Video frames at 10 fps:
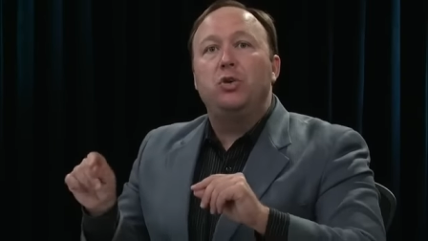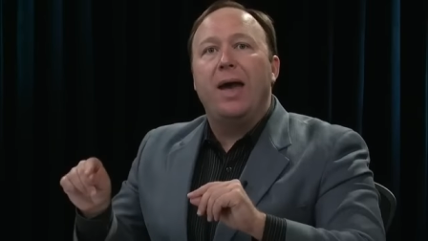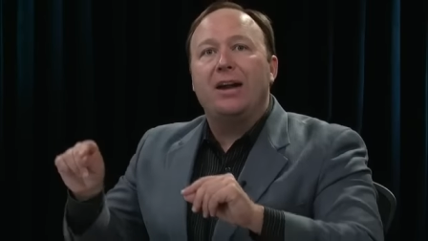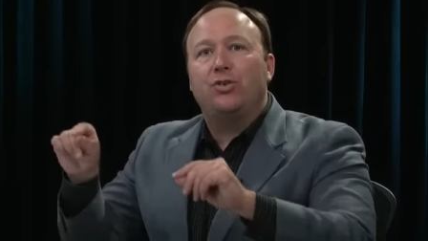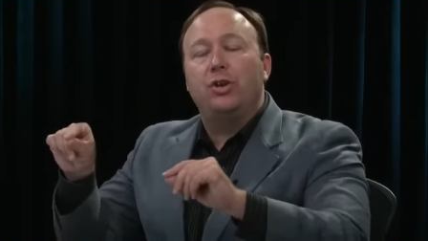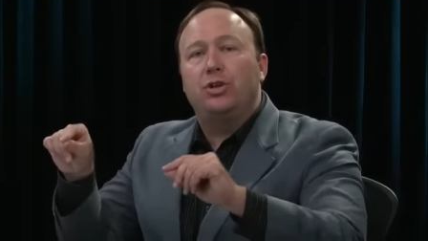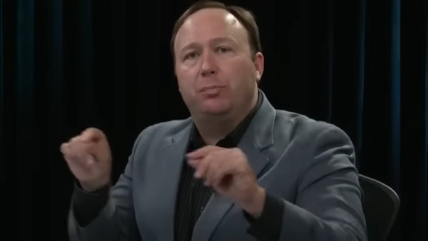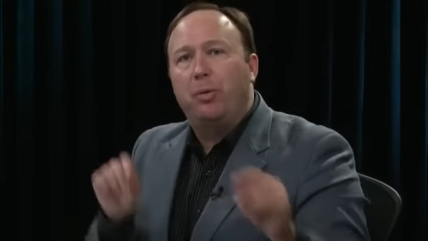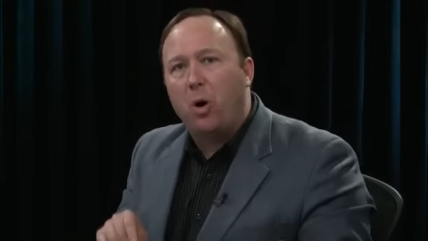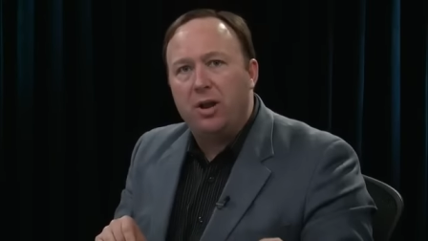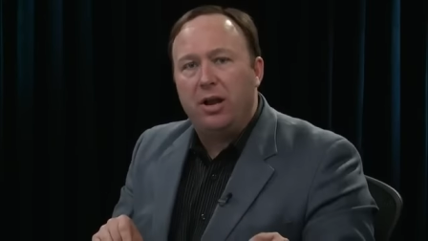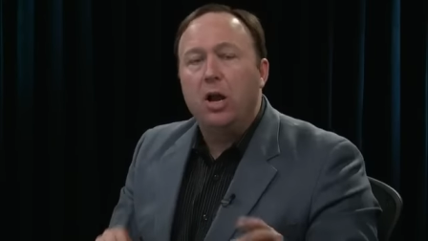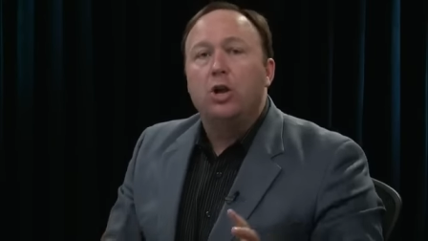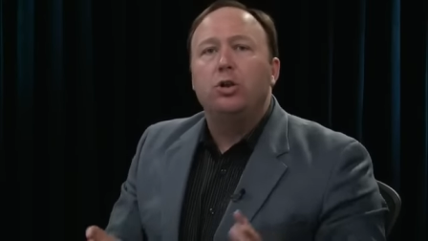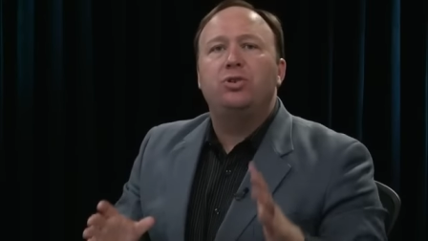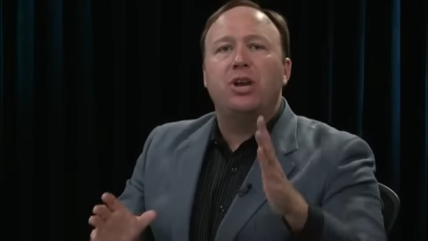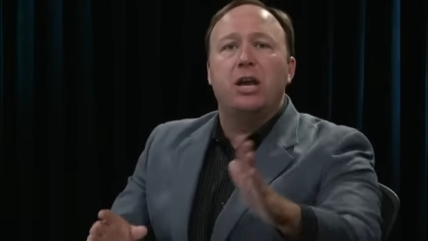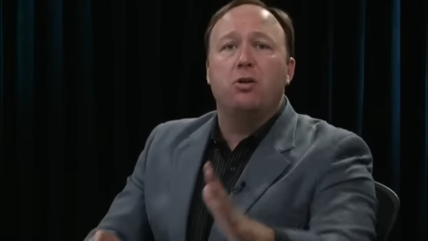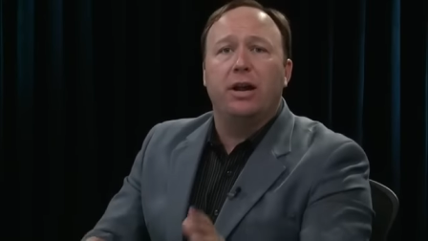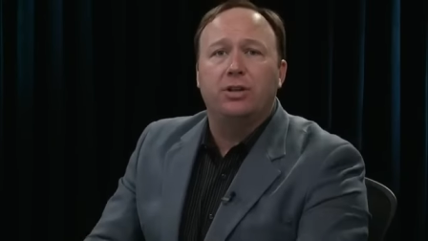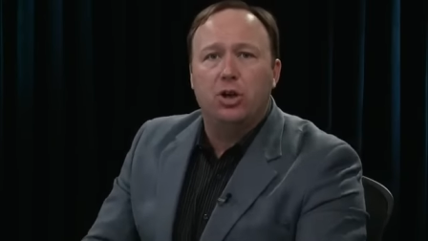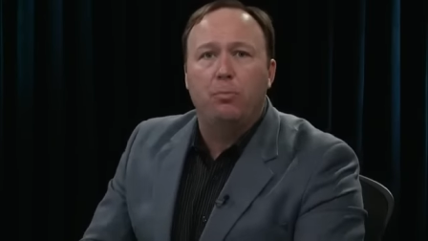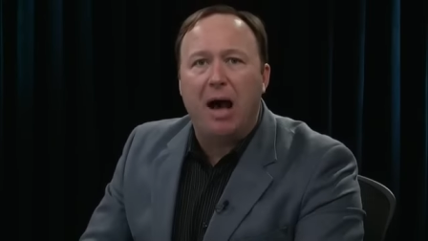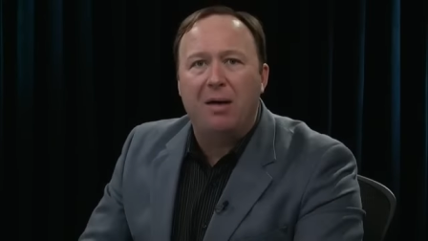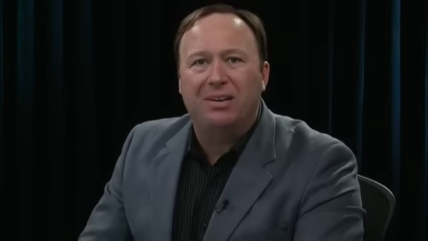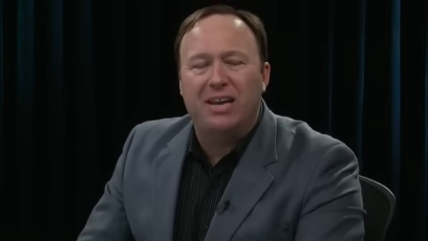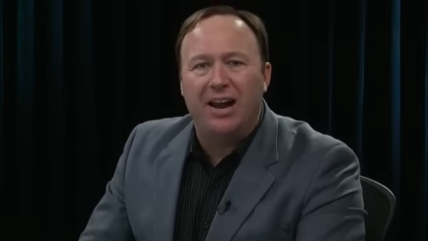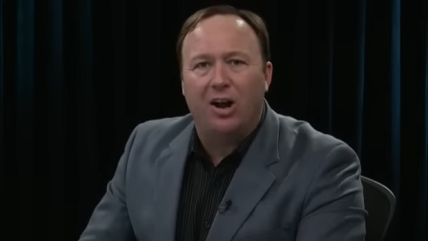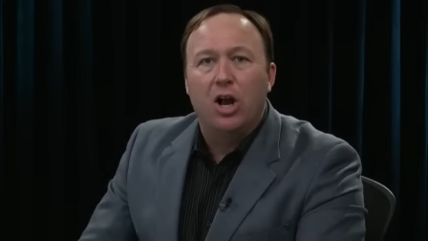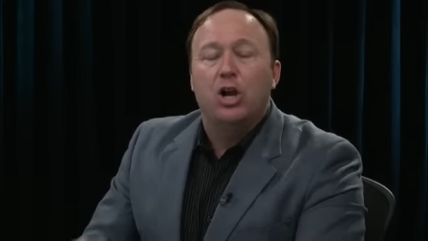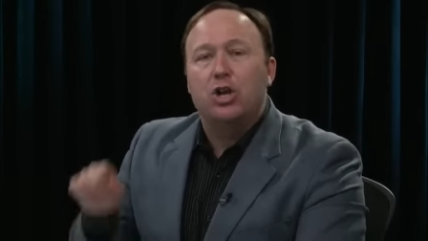you actually supported it. You say you're against Obamacare.